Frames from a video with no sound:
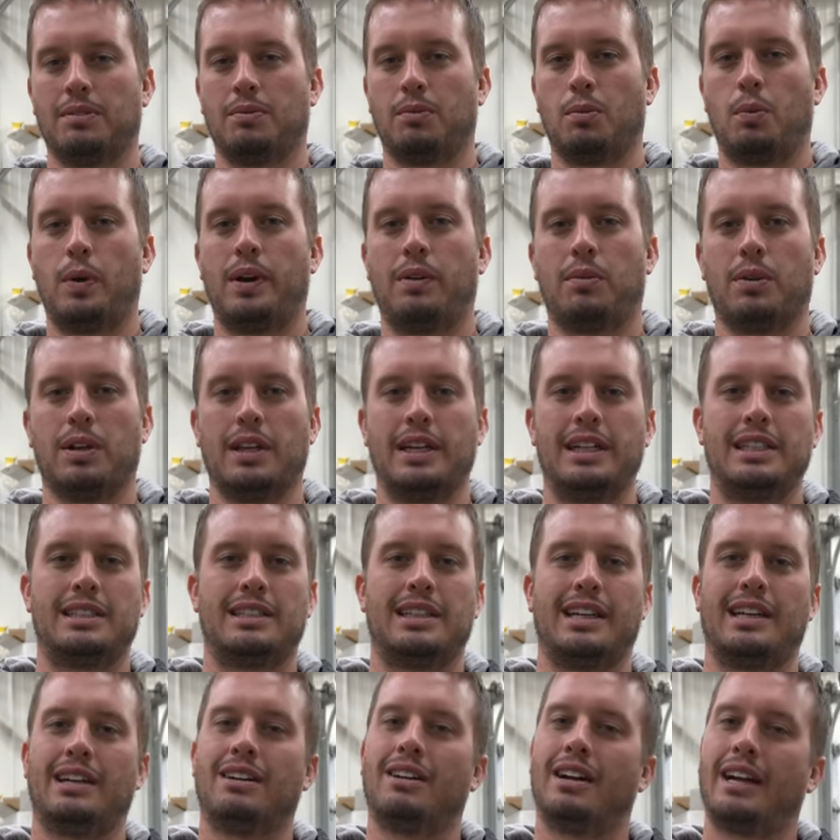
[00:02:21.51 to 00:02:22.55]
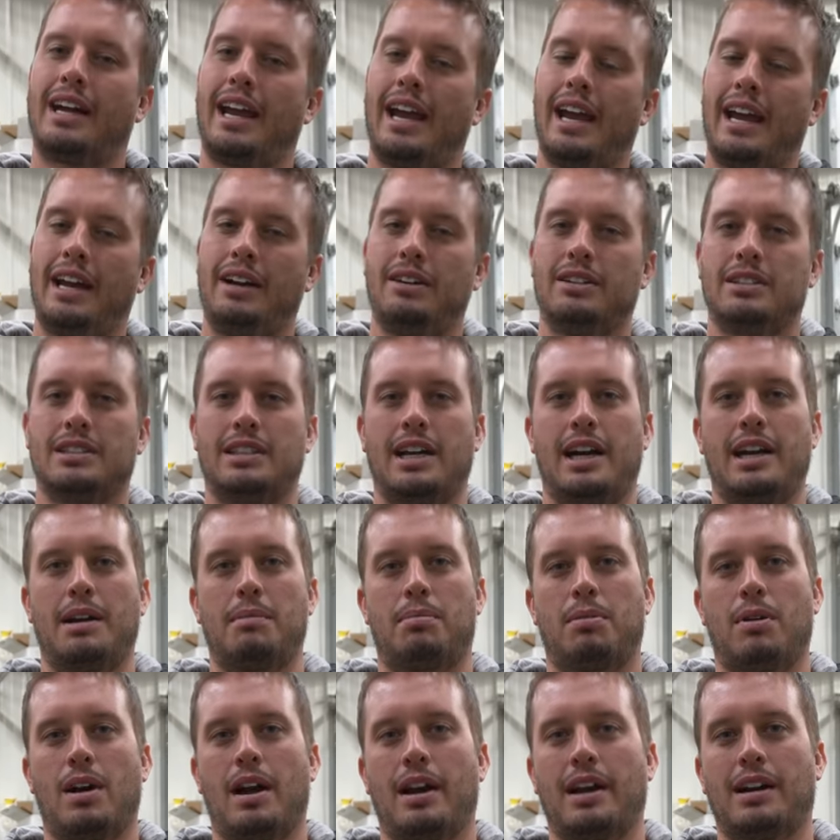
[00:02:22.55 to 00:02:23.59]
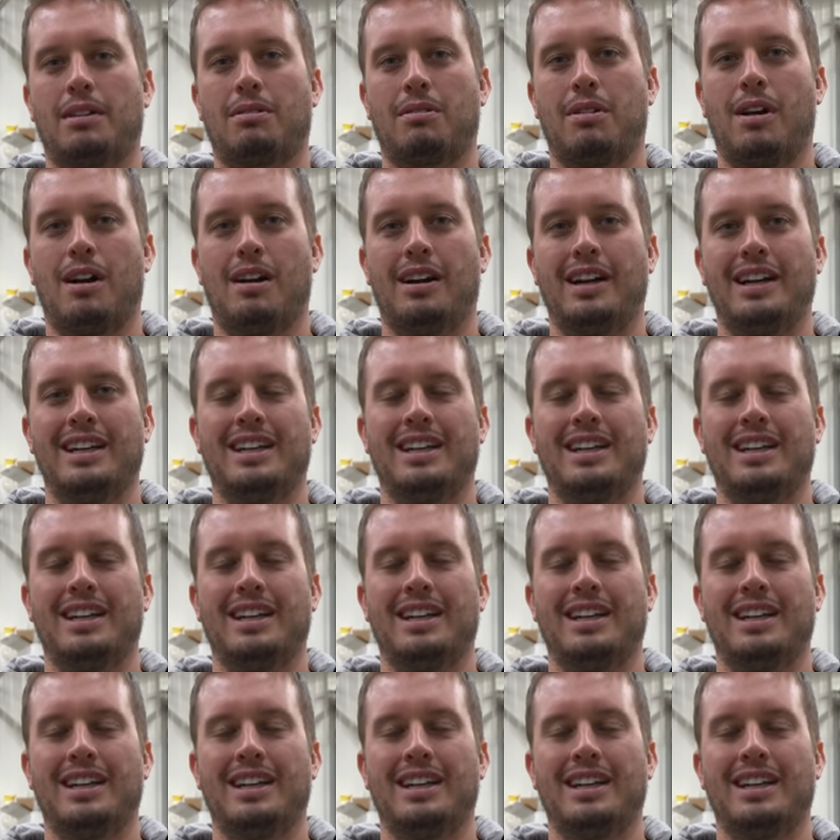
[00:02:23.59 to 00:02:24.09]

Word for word: We released it and they're like, hey, you designed the product wrong.